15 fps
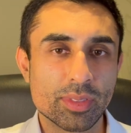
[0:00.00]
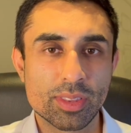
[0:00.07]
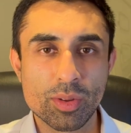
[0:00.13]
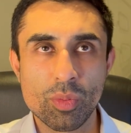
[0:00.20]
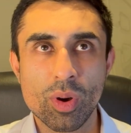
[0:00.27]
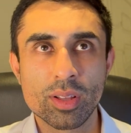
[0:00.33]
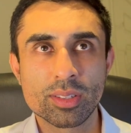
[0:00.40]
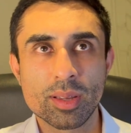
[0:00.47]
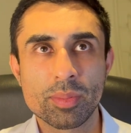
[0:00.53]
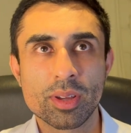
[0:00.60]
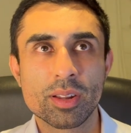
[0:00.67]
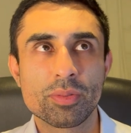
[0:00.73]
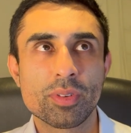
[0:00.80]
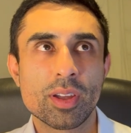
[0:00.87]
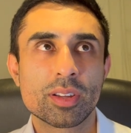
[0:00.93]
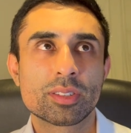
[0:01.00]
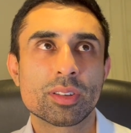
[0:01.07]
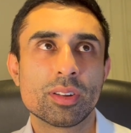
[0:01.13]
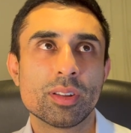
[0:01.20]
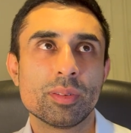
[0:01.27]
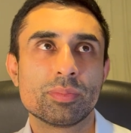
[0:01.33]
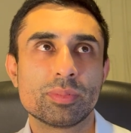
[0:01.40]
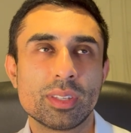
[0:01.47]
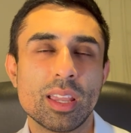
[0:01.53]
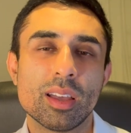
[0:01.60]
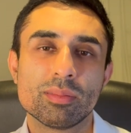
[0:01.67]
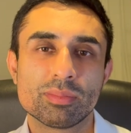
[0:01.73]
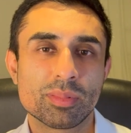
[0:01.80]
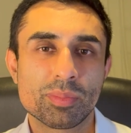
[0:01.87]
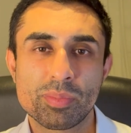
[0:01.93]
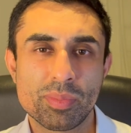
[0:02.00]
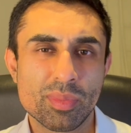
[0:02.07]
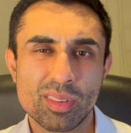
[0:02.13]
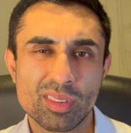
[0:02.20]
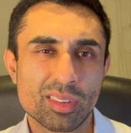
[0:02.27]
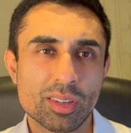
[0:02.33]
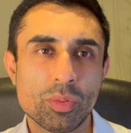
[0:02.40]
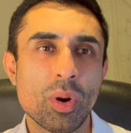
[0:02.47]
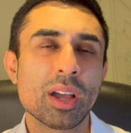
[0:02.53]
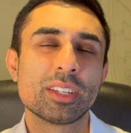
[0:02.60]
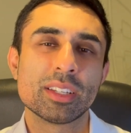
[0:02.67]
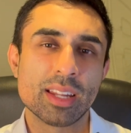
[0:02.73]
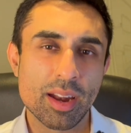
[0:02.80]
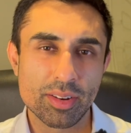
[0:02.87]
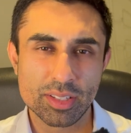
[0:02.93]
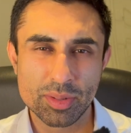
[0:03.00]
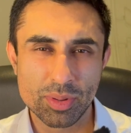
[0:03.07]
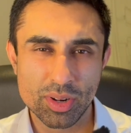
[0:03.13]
The ones I'm going to focus on are, quite generic, to be